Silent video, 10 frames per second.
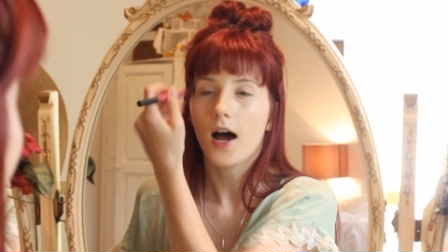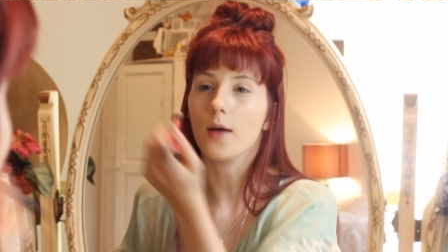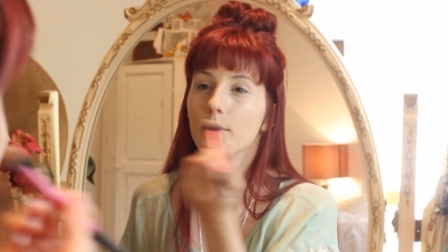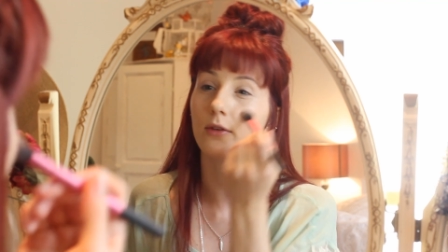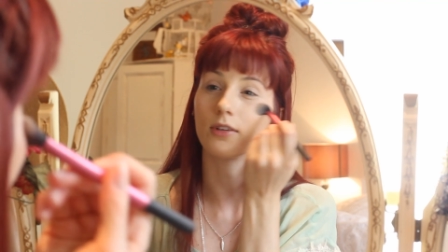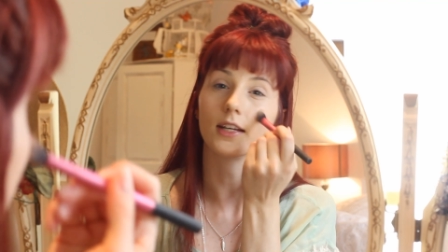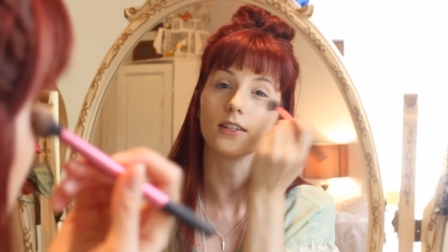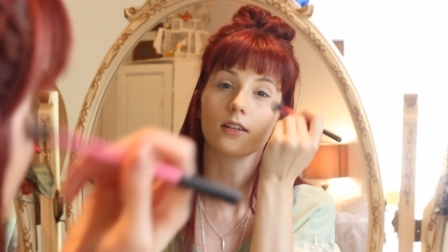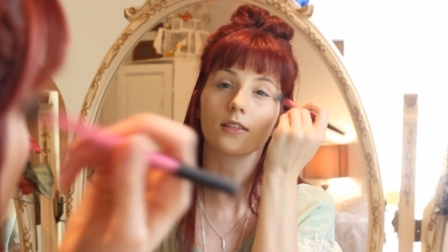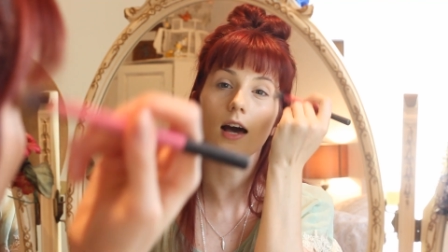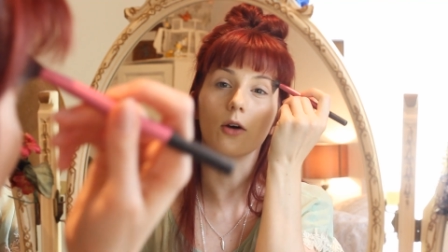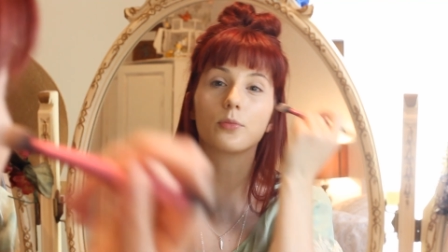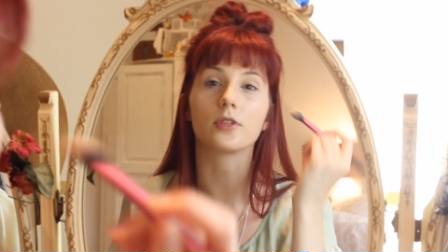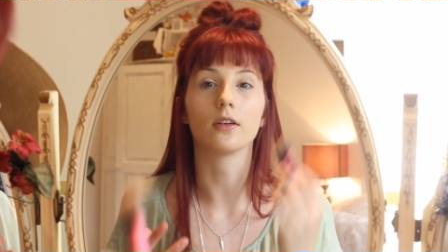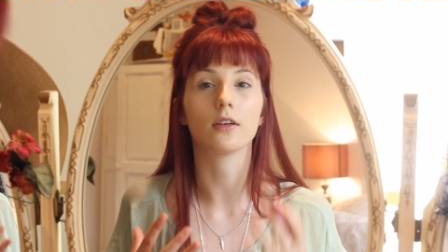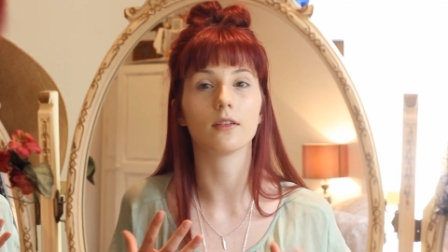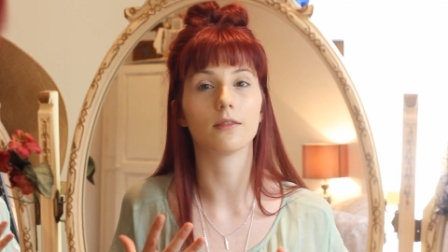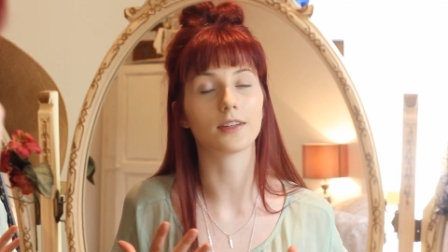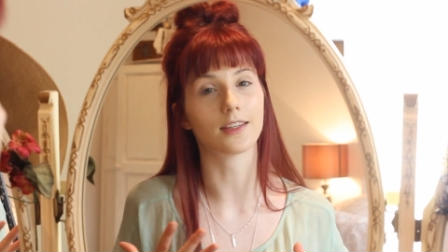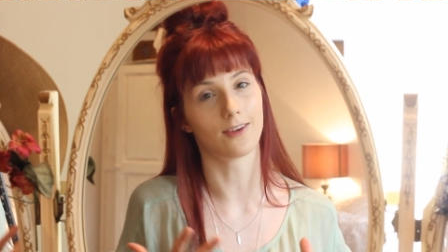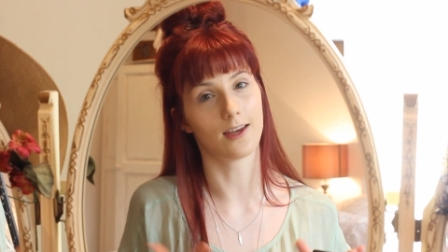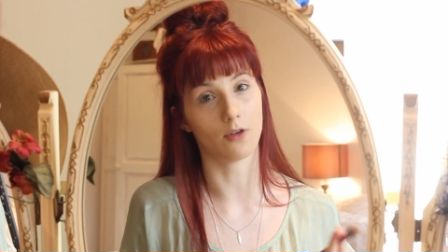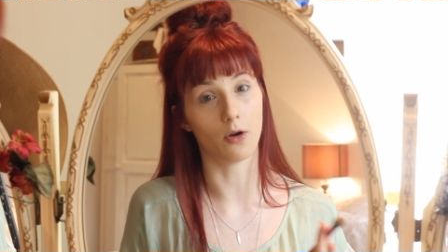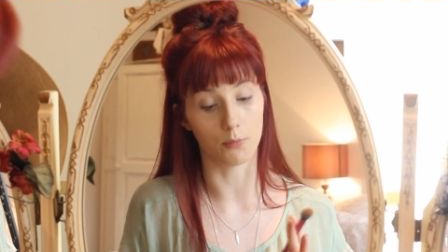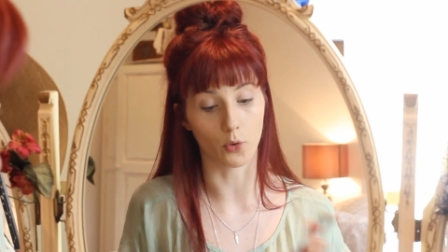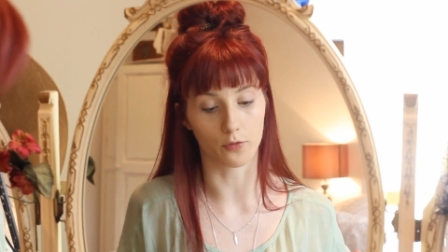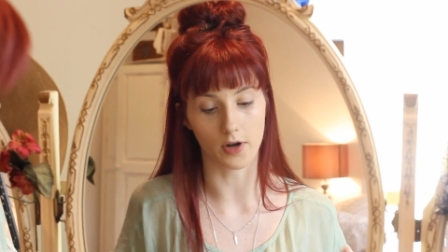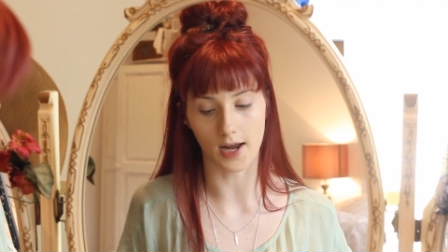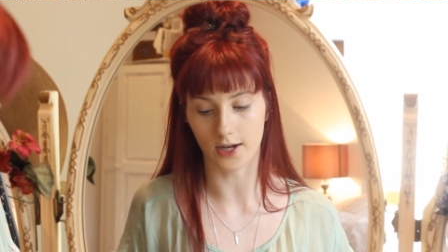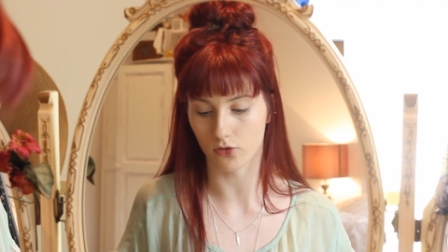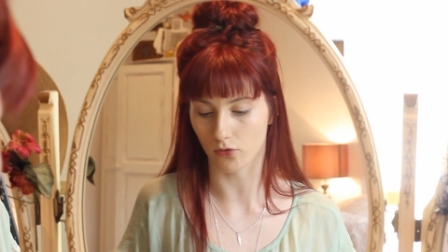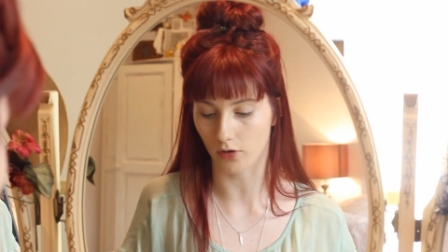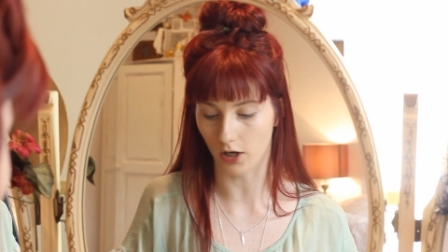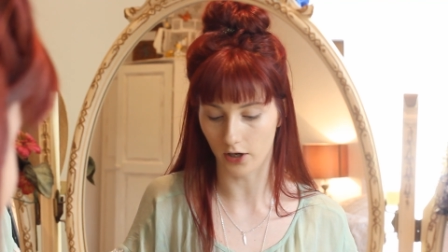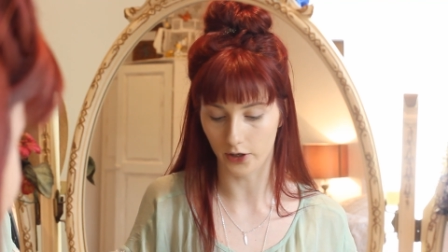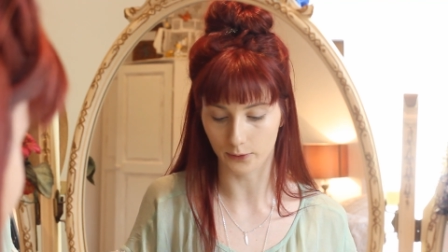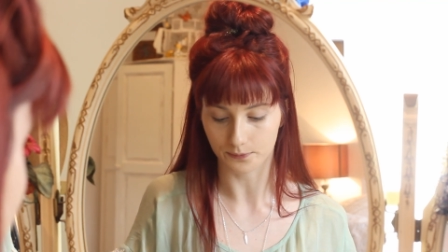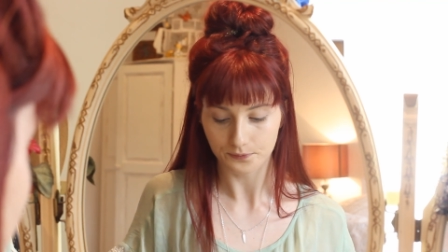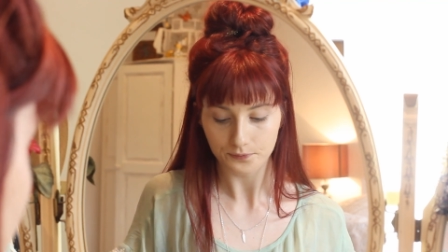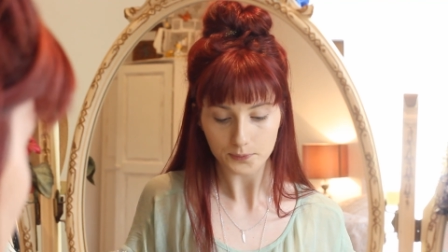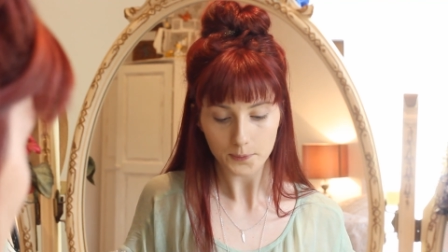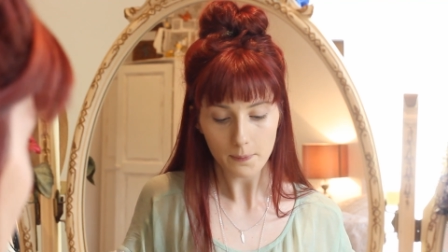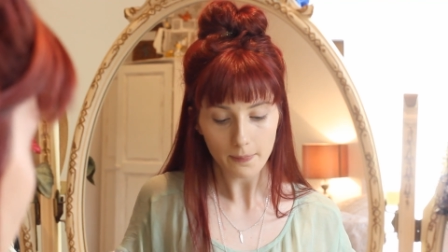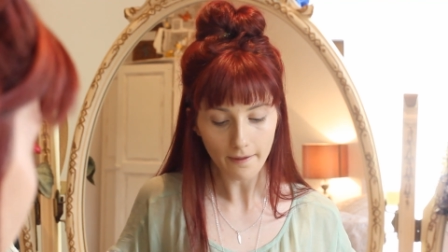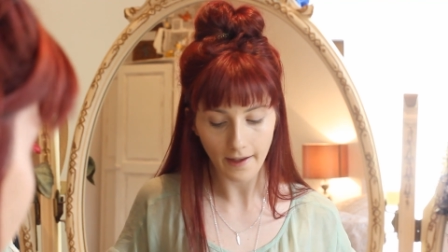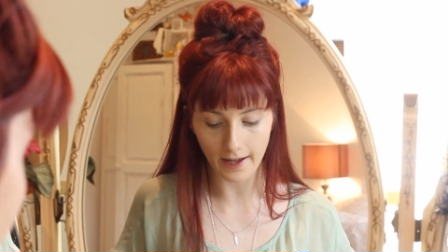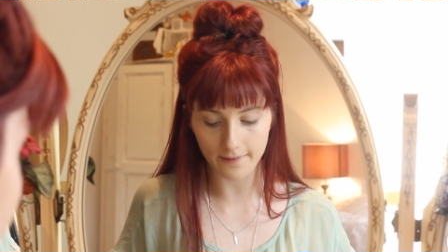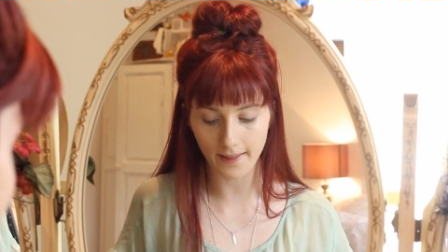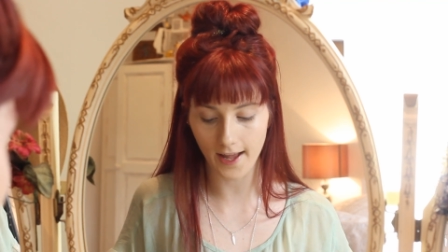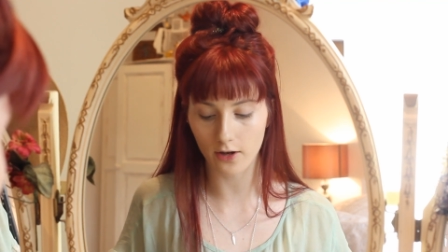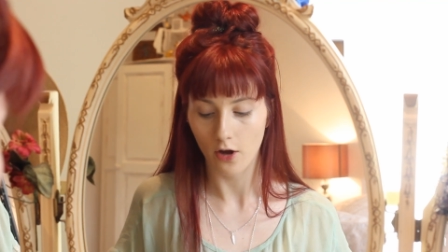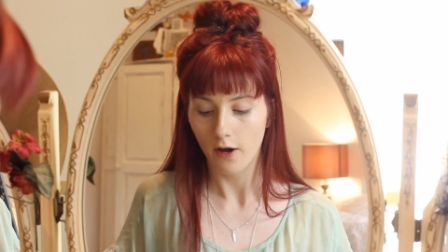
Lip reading: It really does help to give it a more of a natural glow. And then